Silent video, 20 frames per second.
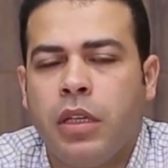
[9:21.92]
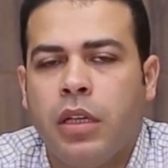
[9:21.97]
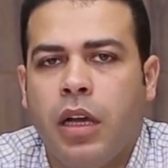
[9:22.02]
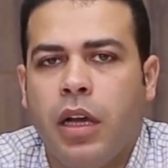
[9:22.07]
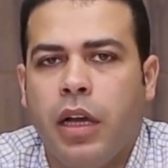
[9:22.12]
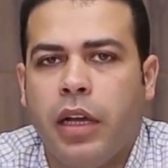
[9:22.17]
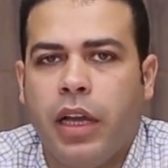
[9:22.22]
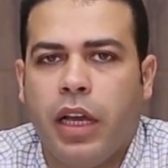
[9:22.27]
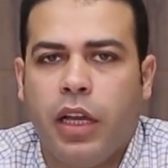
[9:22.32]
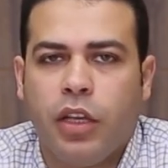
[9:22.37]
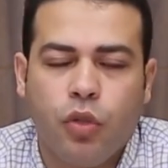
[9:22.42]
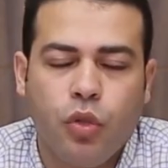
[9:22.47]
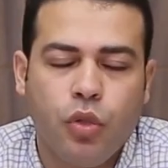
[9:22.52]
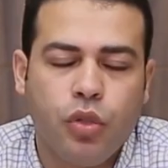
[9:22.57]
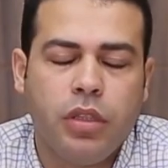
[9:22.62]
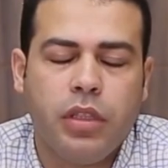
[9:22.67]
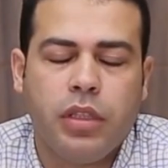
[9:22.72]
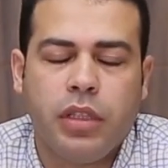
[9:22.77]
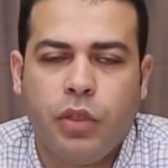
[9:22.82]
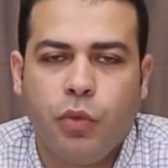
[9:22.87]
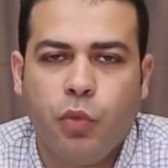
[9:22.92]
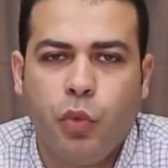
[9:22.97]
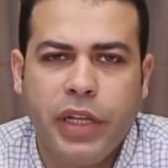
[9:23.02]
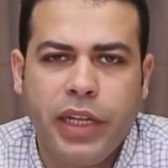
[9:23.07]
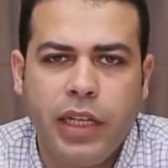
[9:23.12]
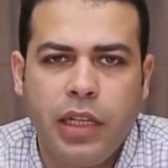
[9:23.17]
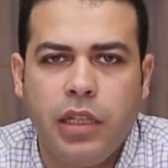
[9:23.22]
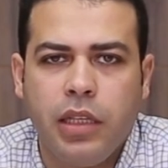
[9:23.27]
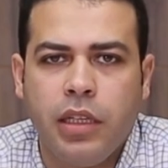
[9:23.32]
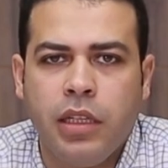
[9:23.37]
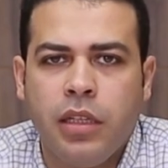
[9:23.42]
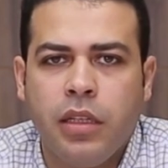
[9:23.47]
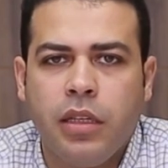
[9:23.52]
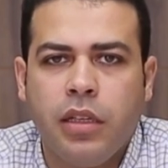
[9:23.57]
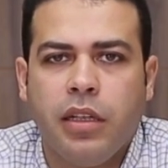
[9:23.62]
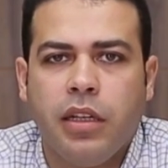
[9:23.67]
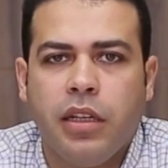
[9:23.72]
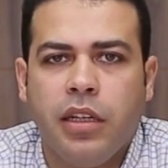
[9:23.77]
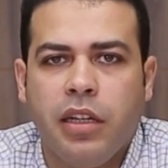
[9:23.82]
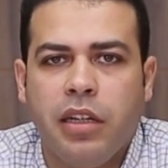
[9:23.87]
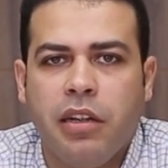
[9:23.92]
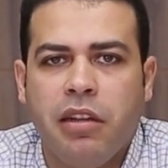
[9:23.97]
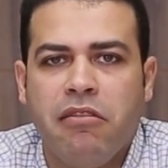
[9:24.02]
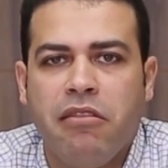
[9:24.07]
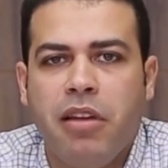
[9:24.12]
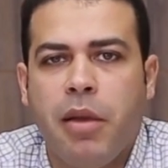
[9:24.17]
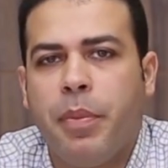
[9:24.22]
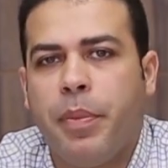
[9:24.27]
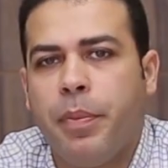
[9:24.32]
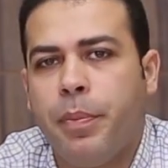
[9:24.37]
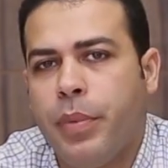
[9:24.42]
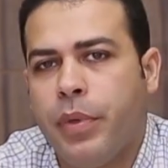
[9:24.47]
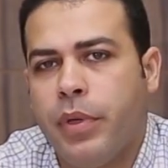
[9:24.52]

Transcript: I could quickly wrap